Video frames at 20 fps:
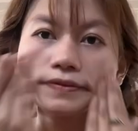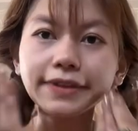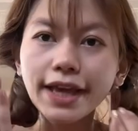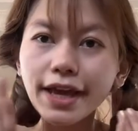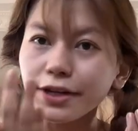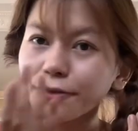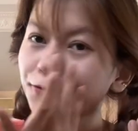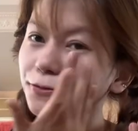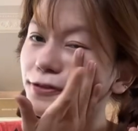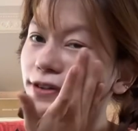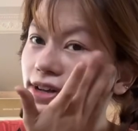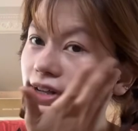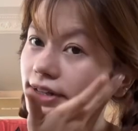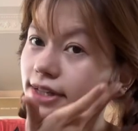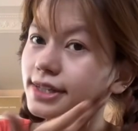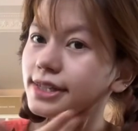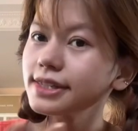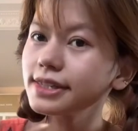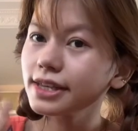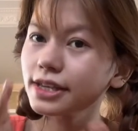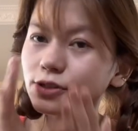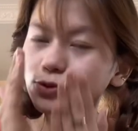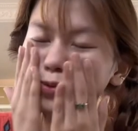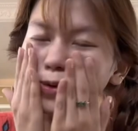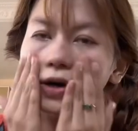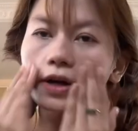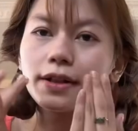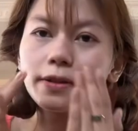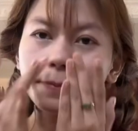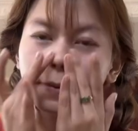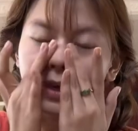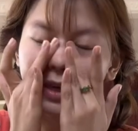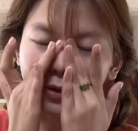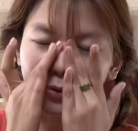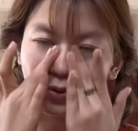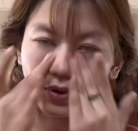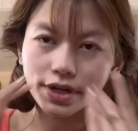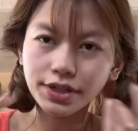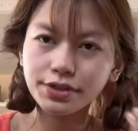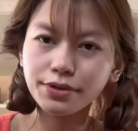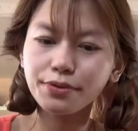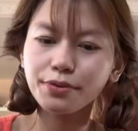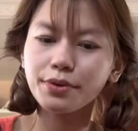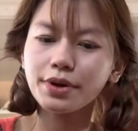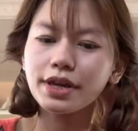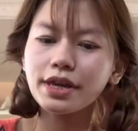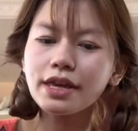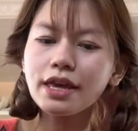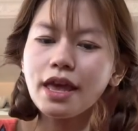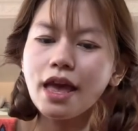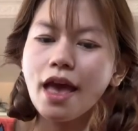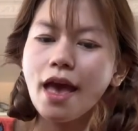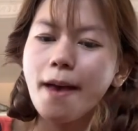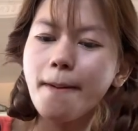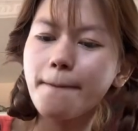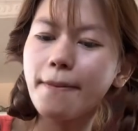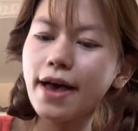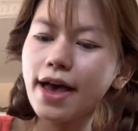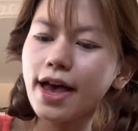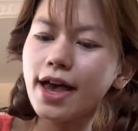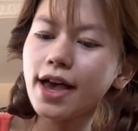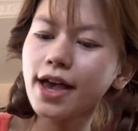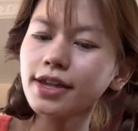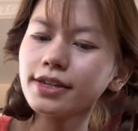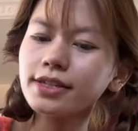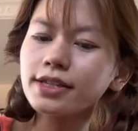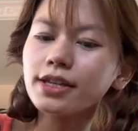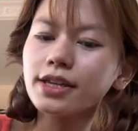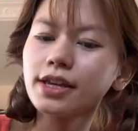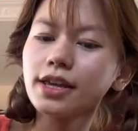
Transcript: At first, it will be watery, but